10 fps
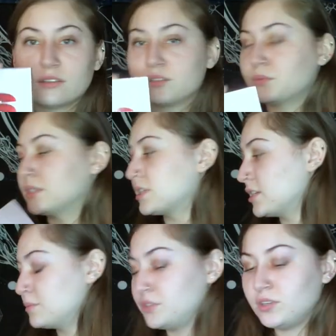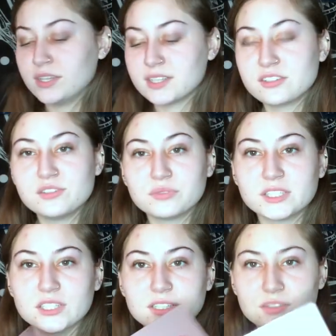It's One Size Beauty. It's actually
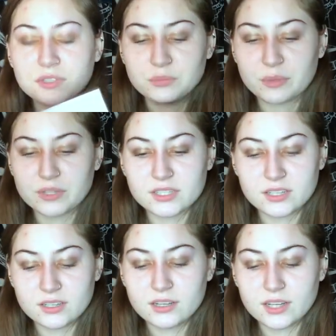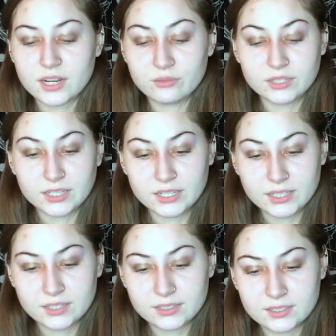really good. It's really pigmented and I really like
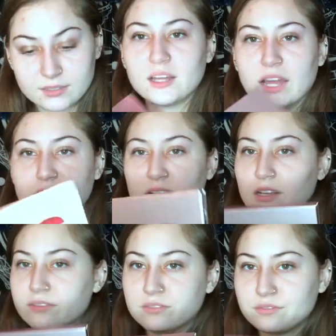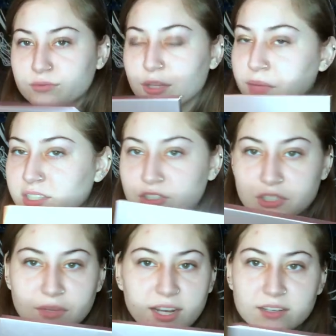it. I love the messaging
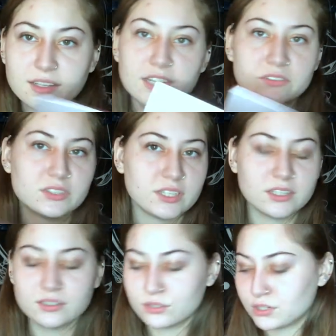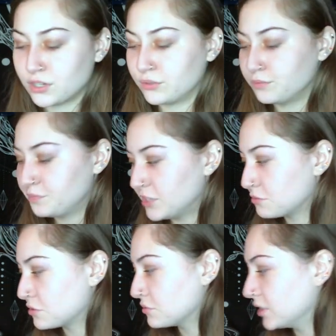behind it and everything, so this
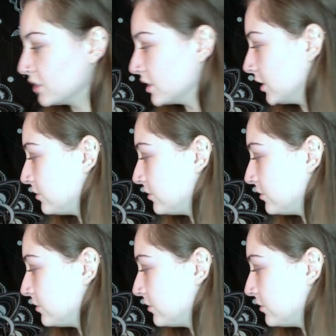was a really good gift.